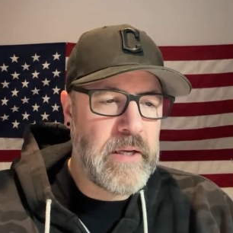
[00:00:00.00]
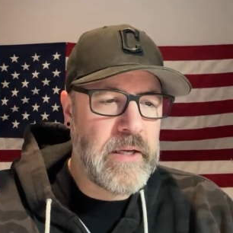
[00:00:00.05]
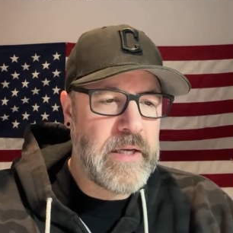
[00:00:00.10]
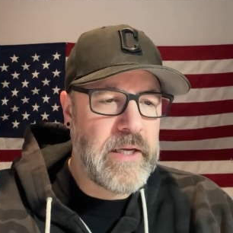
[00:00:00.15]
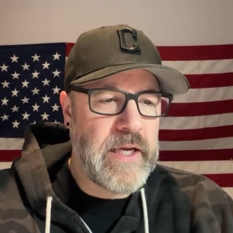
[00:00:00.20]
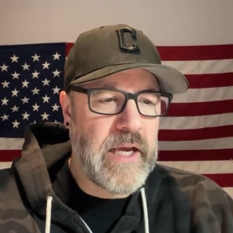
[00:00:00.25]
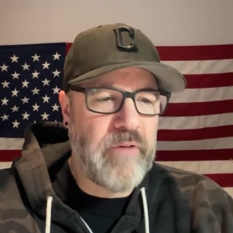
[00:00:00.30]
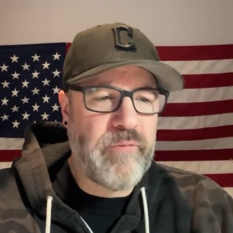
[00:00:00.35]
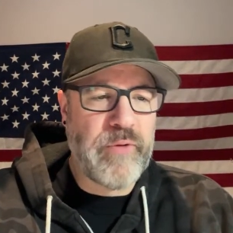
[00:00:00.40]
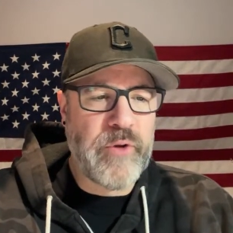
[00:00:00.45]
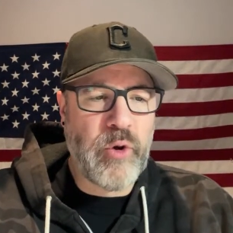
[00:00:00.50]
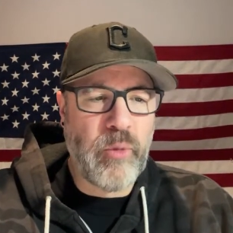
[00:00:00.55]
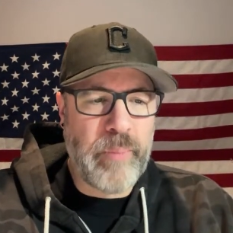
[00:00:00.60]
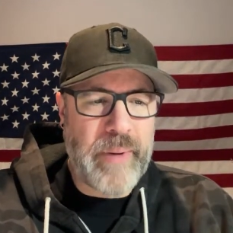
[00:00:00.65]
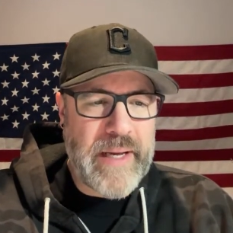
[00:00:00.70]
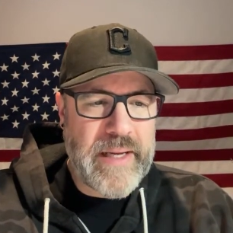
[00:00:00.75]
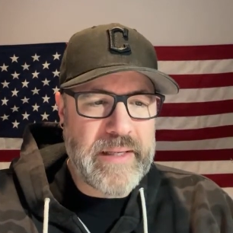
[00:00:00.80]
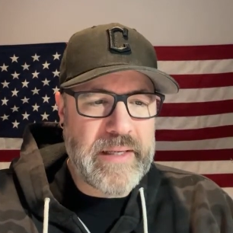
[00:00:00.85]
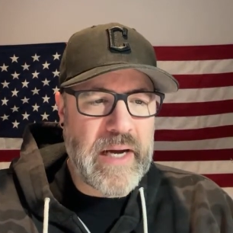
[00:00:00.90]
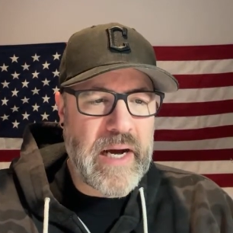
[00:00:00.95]
If we
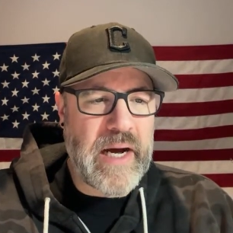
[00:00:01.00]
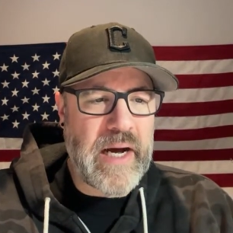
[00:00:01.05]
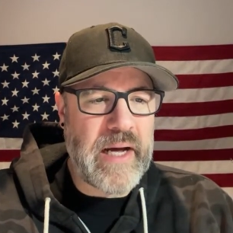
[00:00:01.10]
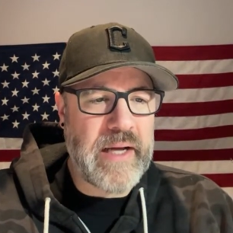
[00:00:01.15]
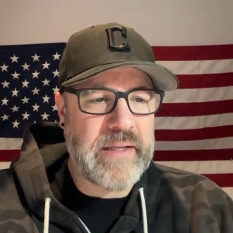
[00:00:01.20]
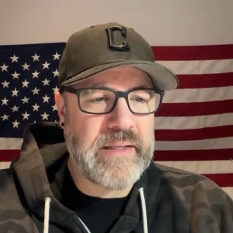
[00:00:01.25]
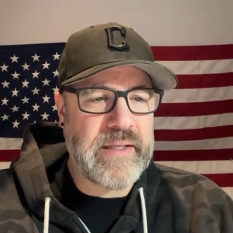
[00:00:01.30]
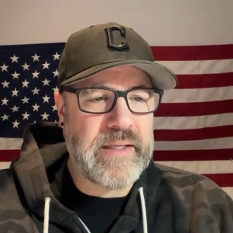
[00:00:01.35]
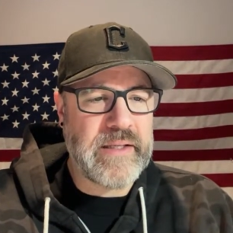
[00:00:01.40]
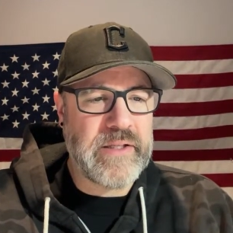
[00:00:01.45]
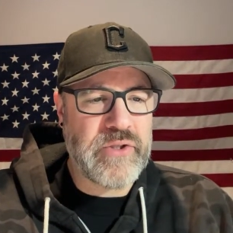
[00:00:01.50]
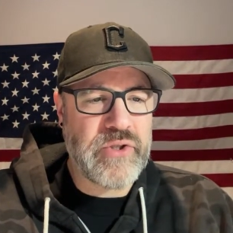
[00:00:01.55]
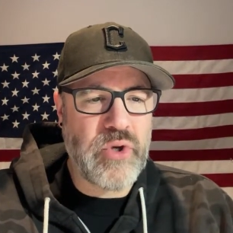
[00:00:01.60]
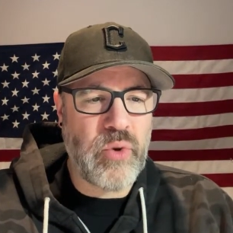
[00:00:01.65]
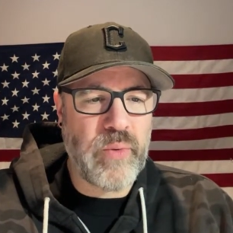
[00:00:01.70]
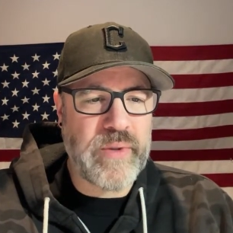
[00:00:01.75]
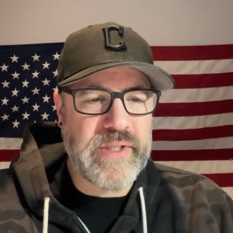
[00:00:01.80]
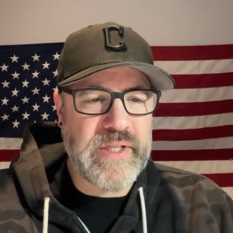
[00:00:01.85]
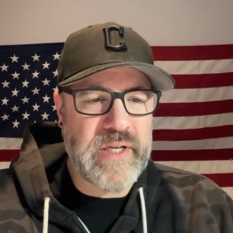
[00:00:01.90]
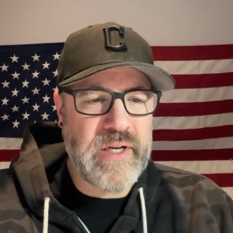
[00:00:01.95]
obey God, it is
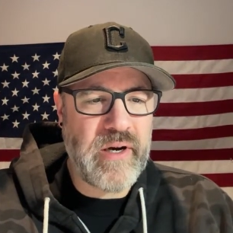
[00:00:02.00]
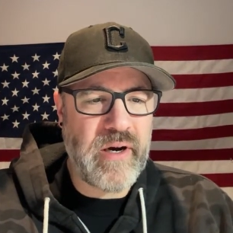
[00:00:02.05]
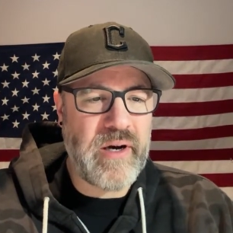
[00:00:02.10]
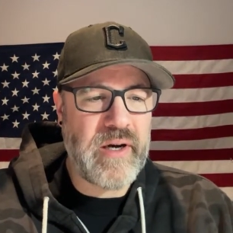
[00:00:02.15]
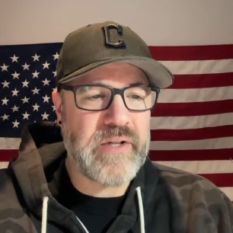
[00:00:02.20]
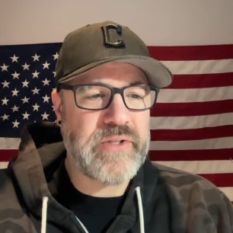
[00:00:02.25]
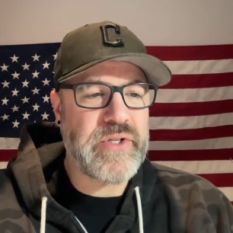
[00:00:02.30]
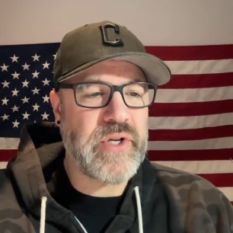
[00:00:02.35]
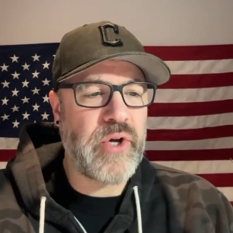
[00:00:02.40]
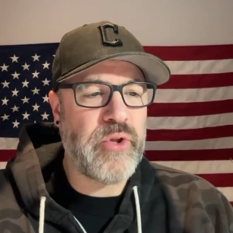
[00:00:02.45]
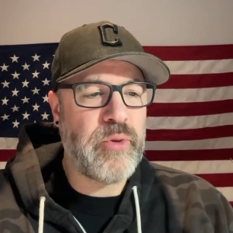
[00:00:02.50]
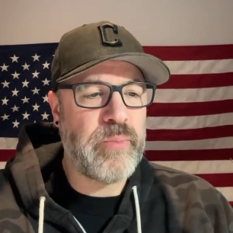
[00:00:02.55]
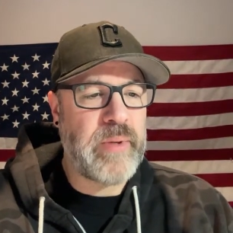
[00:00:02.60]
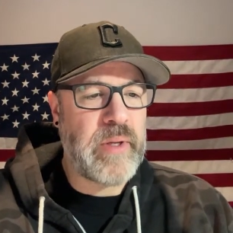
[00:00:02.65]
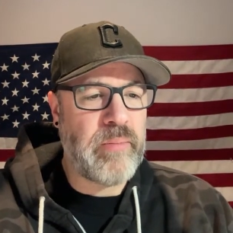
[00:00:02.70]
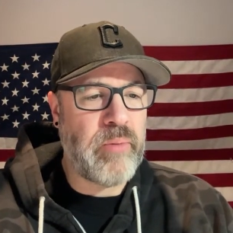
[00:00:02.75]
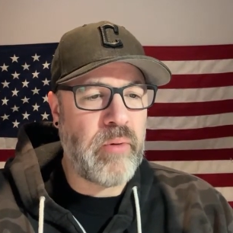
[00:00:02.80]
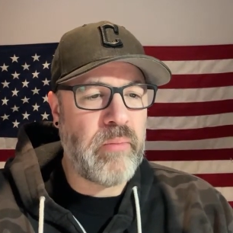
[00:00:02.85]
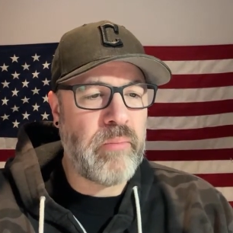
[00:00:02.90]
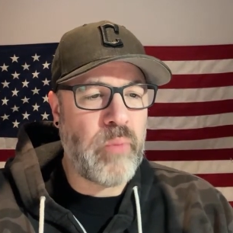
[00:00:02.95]
going to cost other
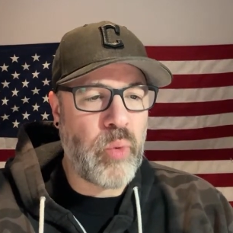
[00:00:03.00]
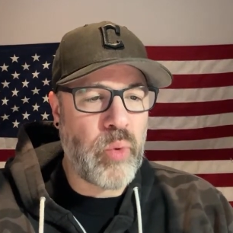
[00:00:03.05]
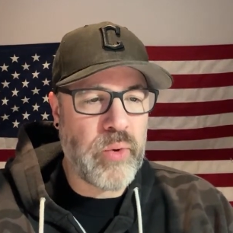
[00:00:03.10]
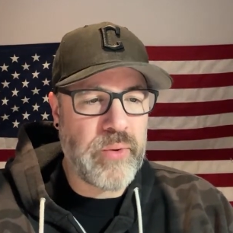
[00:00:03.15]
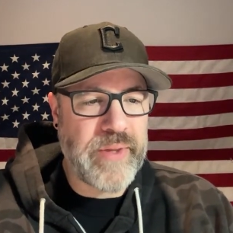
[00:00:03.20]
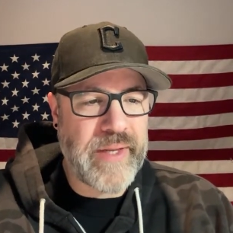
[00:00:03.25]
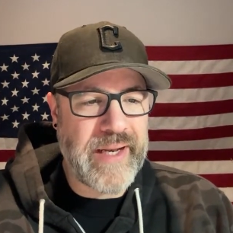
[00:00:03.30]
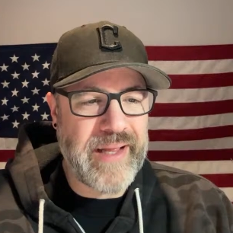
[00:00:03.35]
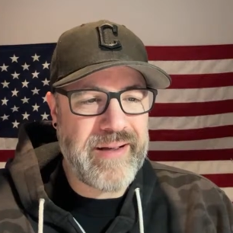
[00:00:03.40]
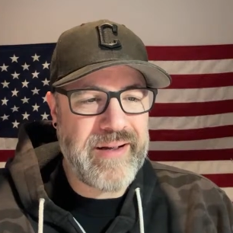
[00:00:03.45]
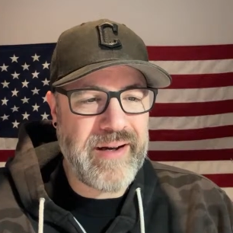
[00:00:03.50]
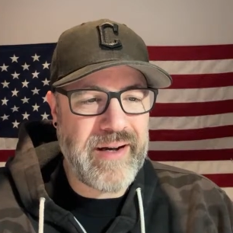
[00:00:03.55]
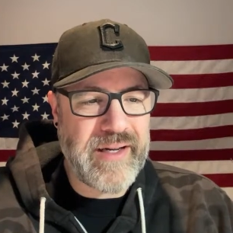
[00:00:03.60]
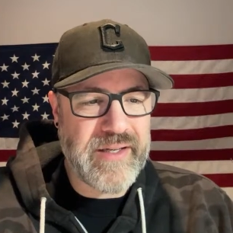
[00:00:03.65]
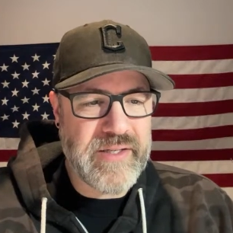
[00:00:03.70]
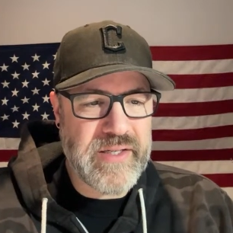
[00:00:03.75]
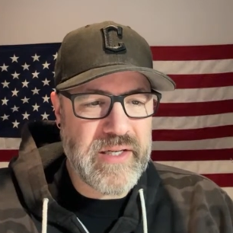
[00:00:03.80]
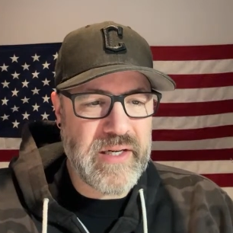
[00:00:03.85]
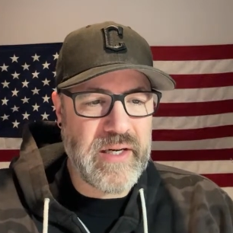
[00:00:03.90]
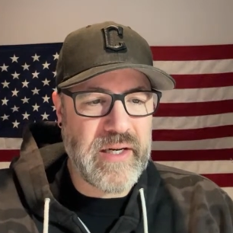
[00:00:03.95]
people more than it
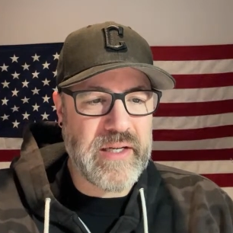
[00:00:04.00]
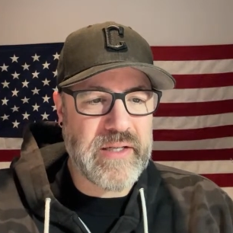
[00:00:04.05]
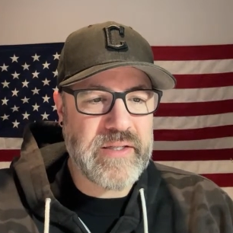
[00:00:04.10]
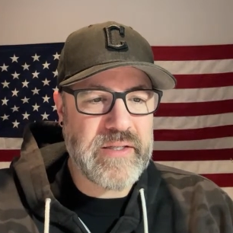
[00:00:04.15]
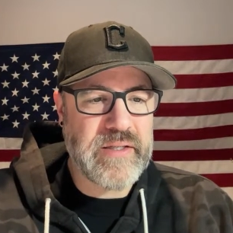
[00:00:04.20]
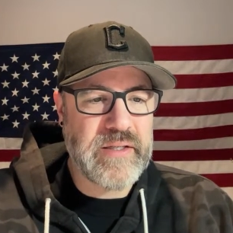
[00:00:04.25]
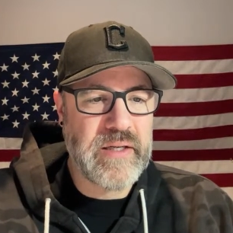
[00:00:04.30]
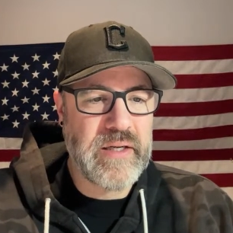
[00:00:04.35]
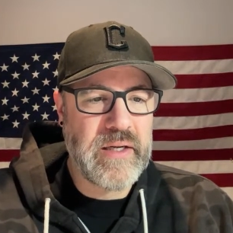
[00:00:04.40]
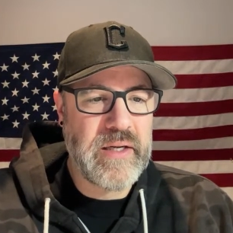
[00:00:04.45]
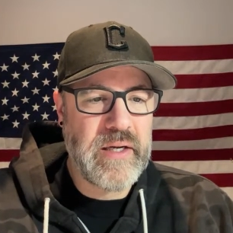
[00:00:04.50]
costs us.